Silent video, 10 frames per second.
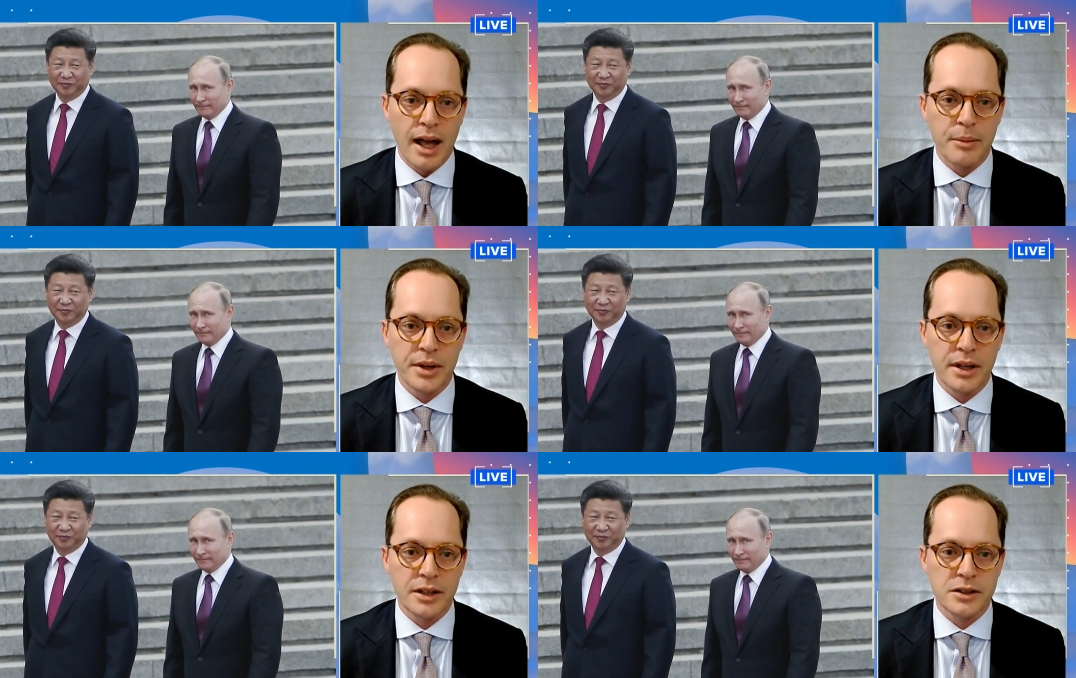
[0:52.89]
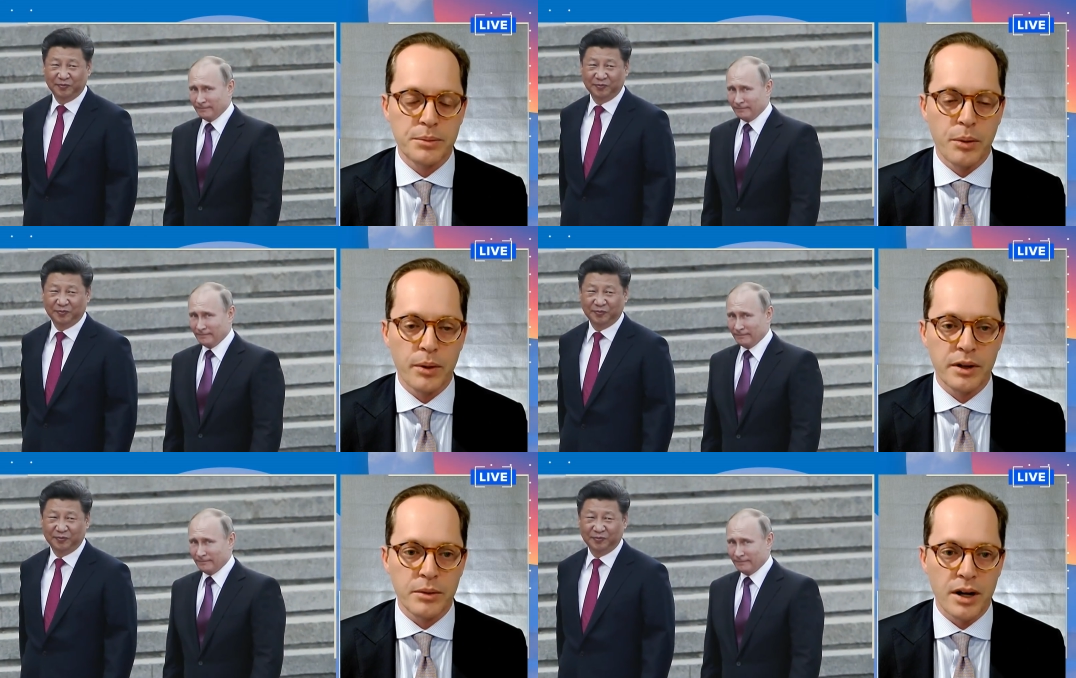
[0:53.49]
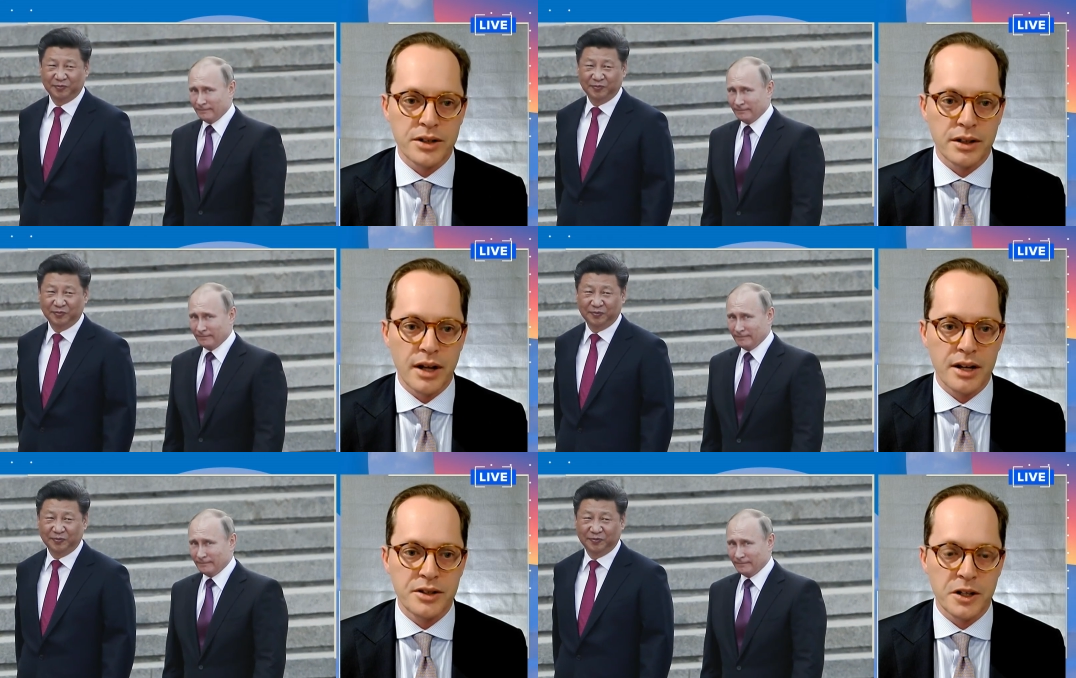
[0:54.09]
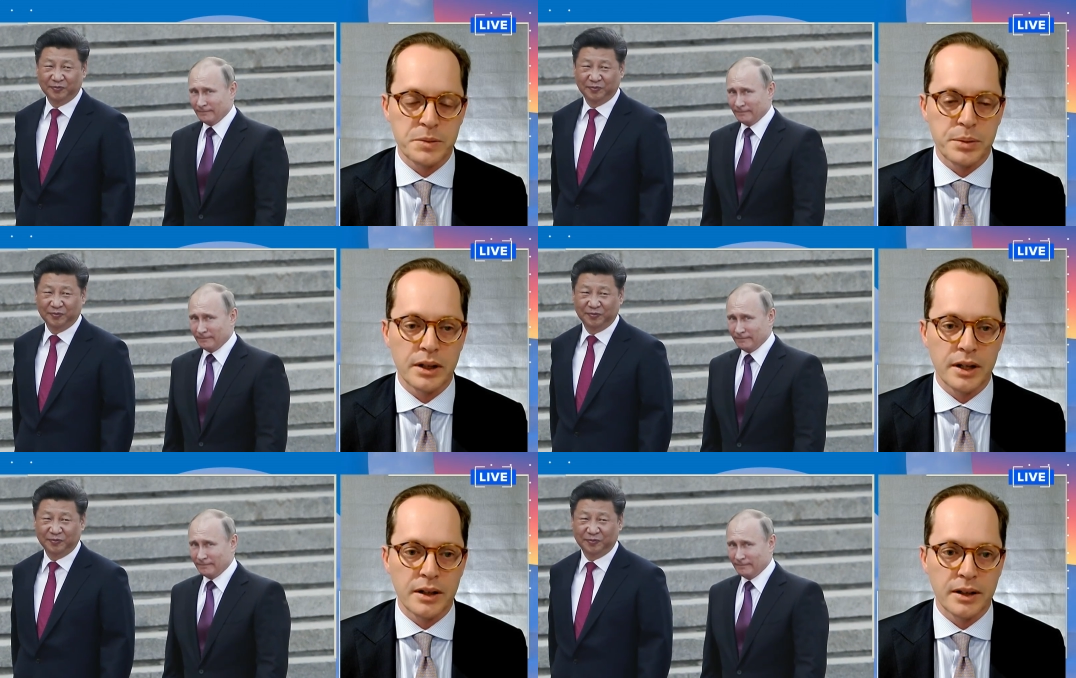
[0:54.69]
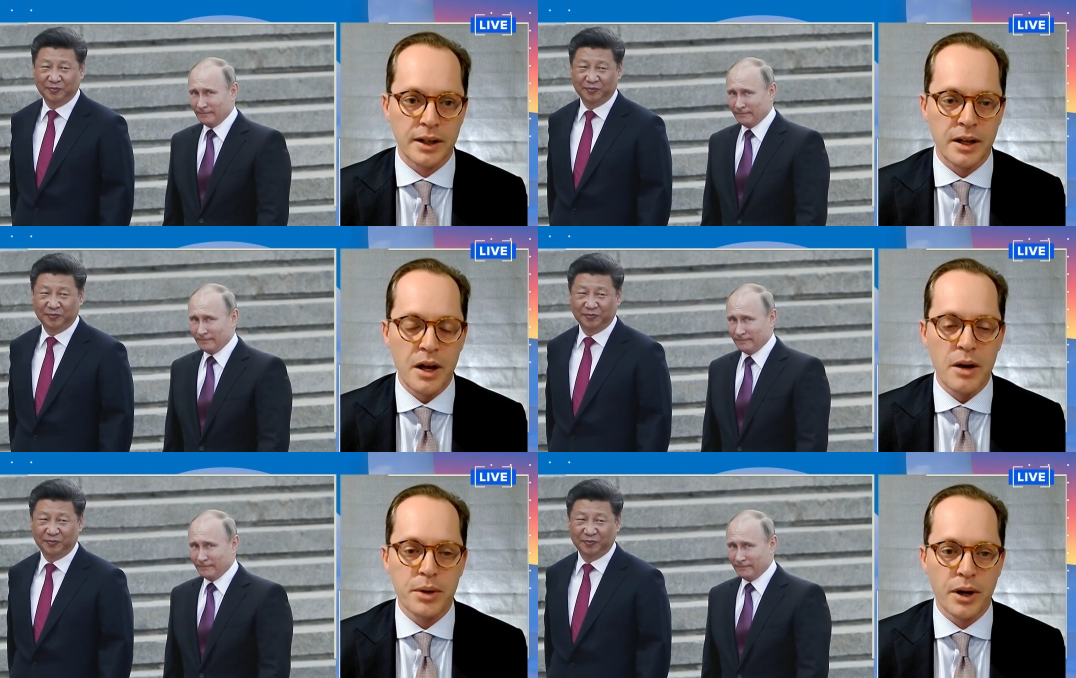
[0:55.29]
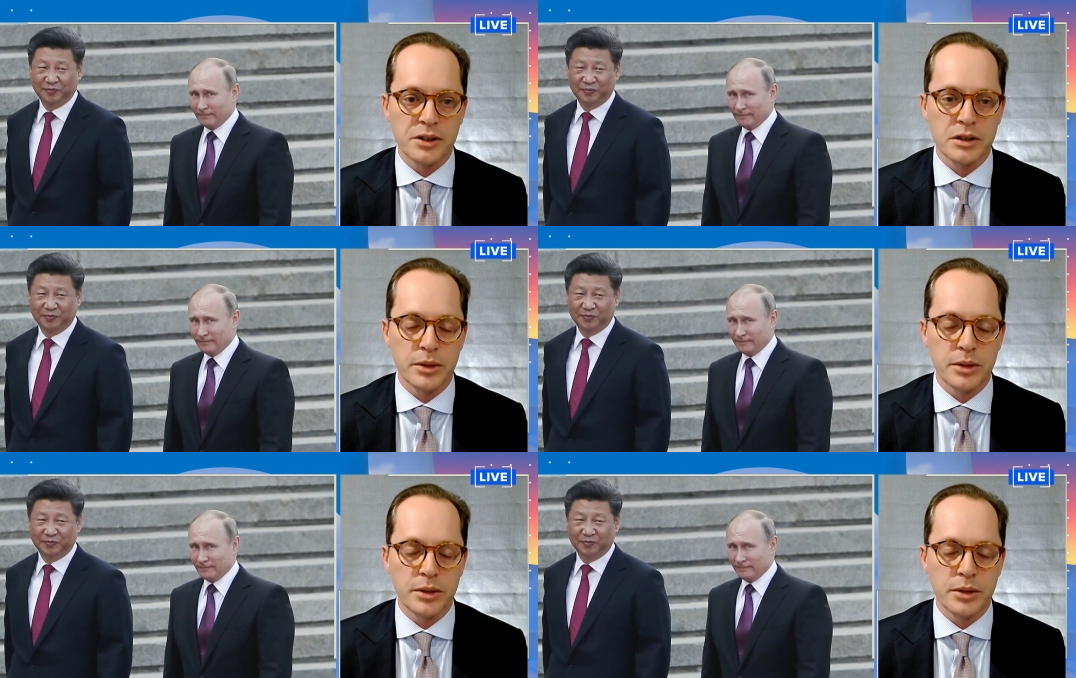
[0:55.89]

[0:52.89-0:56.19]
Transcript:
Speaker 1: and begin supporting Russia, not just politically, but also